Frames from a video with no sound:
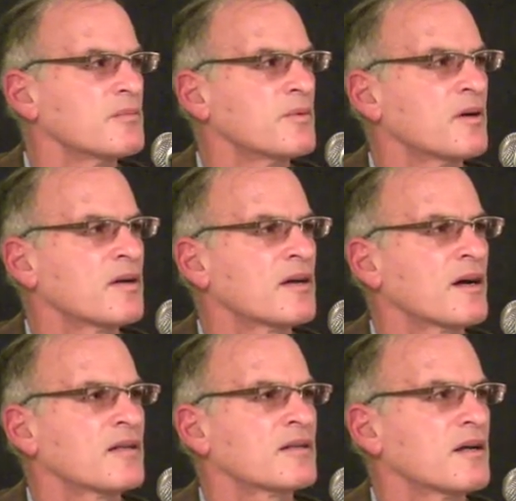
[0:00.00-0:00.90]

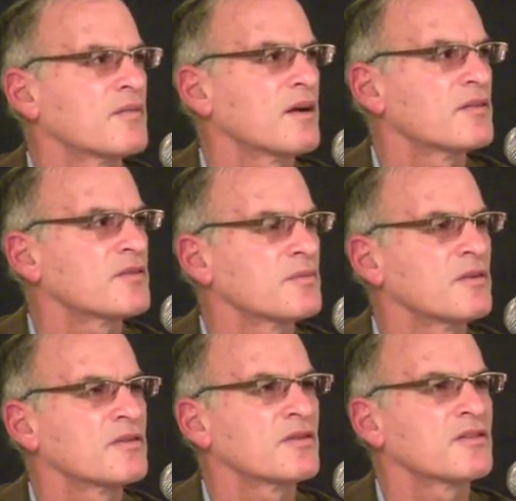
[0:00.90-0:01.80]
boycott,
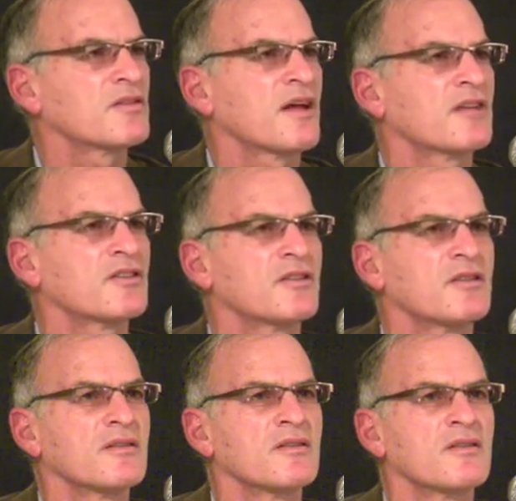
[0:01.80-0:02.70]
divestments, and
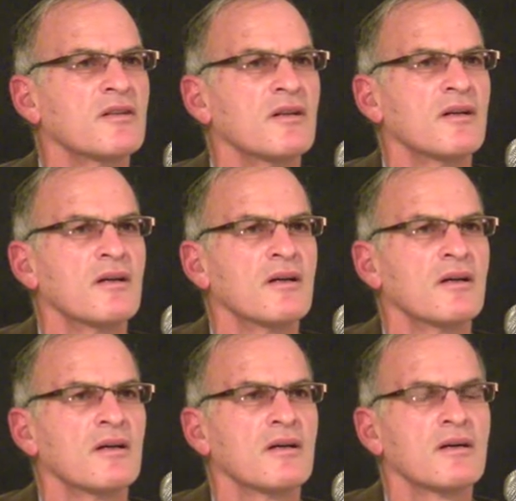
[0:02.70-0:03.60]
sanctions,
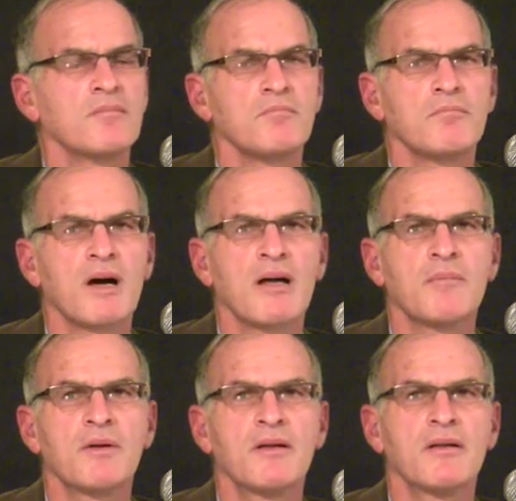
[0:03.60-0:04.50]
my
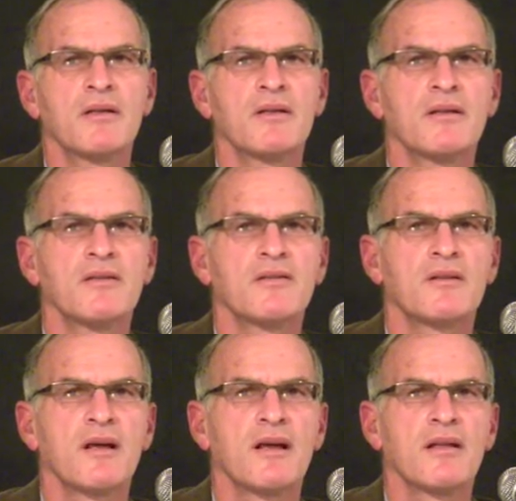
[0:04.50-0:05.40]
opinion is
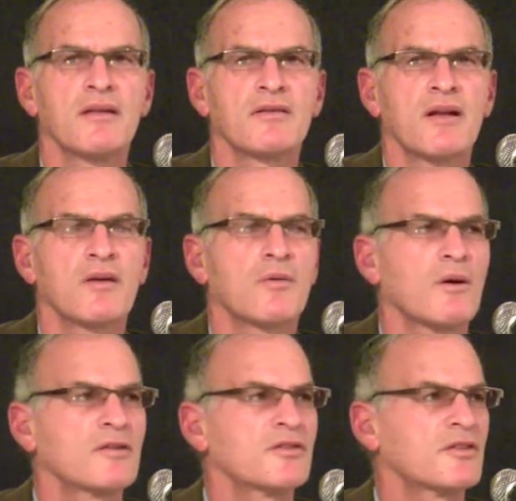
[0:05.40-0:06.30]
that it's not a
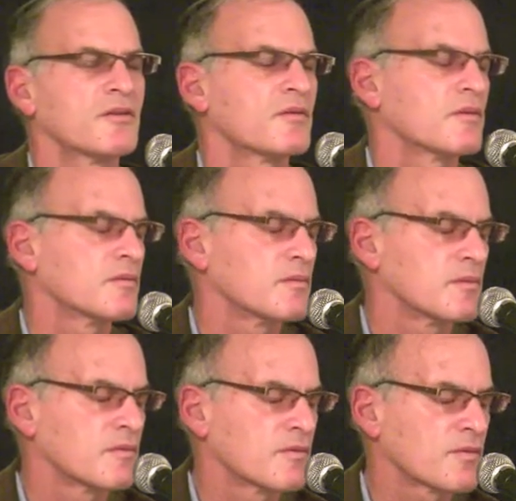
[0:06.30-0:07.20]
question,
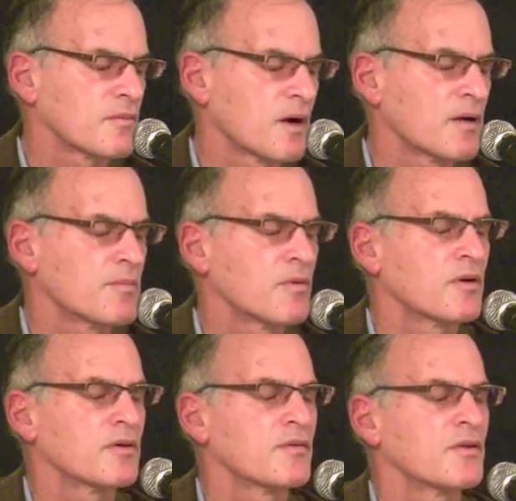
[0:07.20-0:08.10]
from my
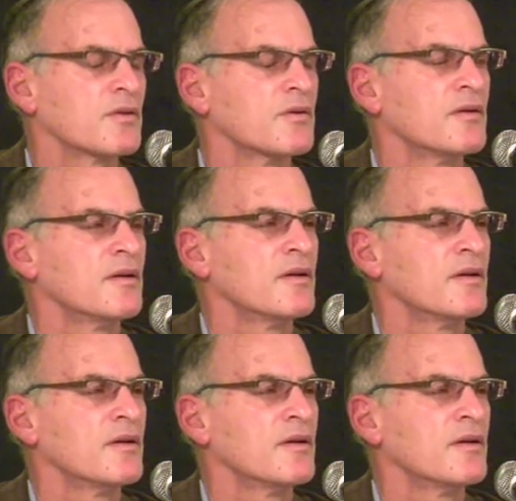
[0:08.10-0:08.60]
point of view,